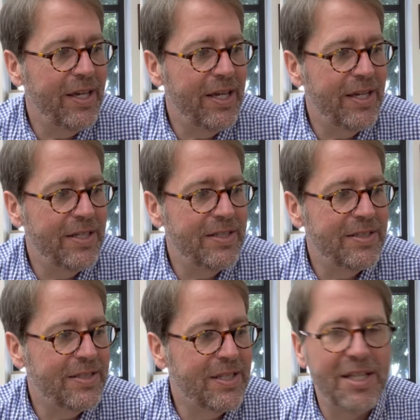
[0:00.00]

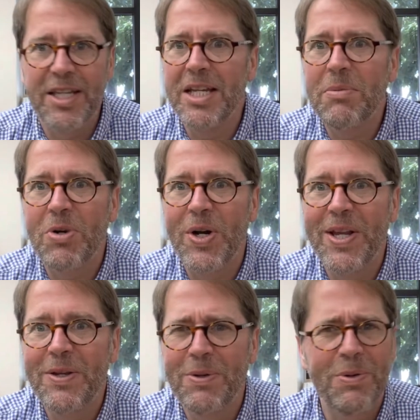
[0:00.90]
and to Glenn
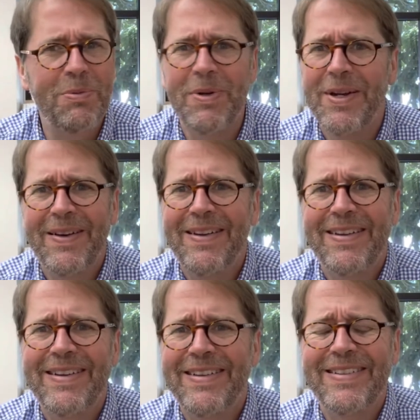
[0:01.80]
Emery, who
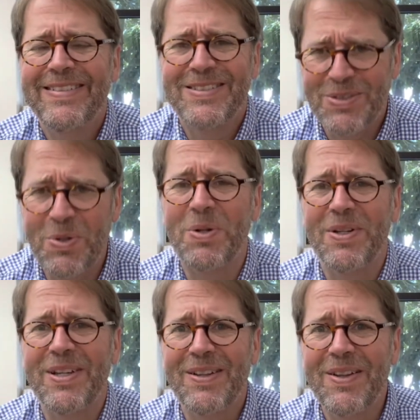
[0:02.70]

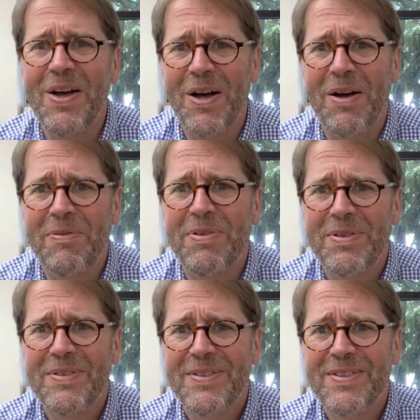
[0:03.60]
certainly love
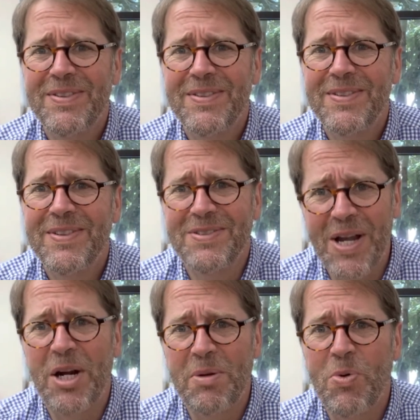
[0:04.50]
the
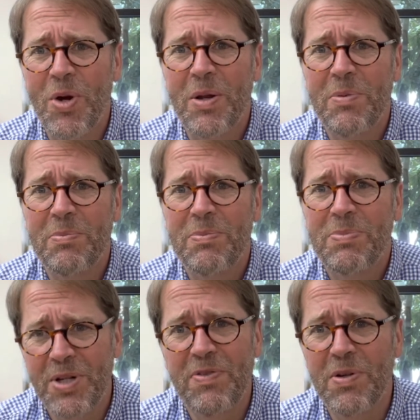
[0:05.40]
Saturday morning
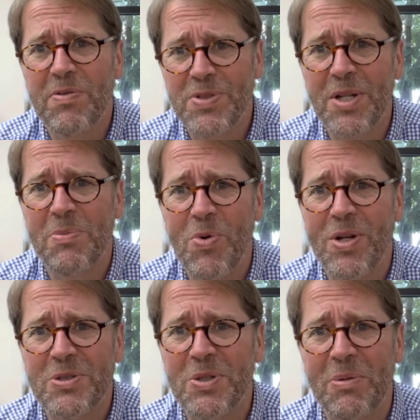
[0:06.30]
preview of Sunday
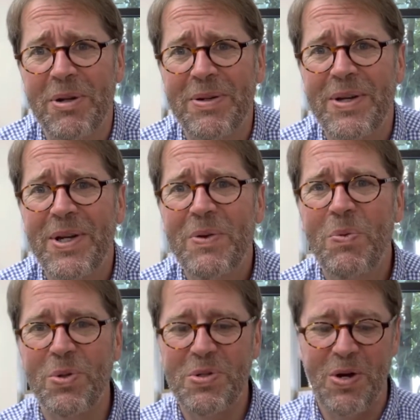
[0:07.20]
morning sermon.
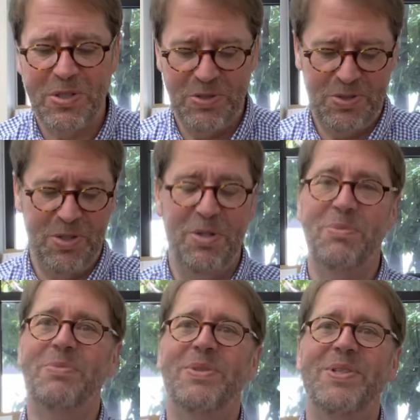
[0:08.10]
We'll talk to you
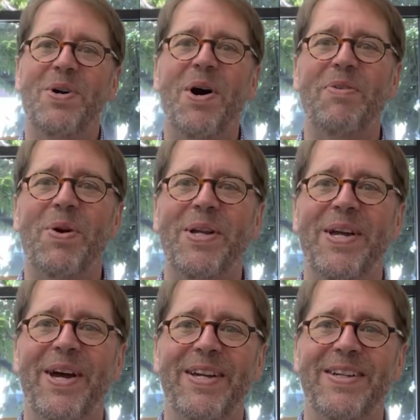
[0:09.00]
soon. Y'all have a great
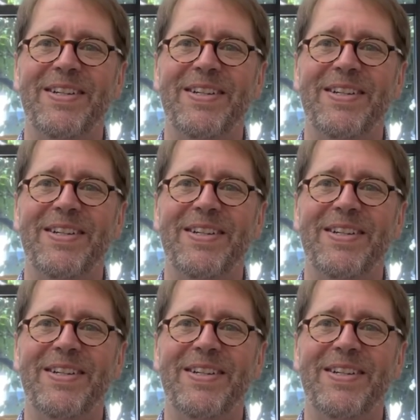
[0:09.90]
day.